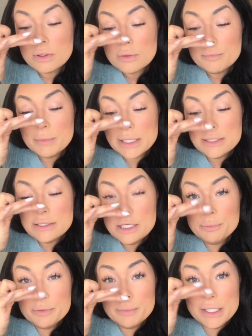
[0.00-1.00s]
my tip
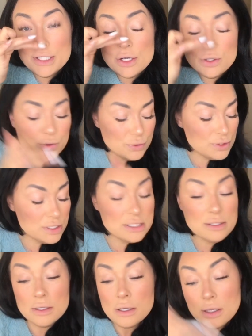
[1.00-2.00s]
of my nose,
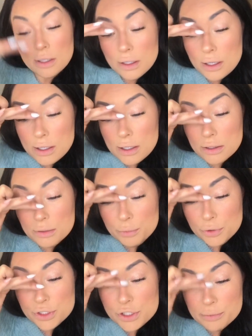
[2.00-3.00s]
and the
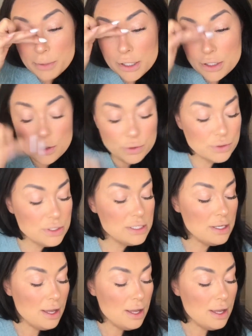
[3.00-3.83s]
bridge of my nose.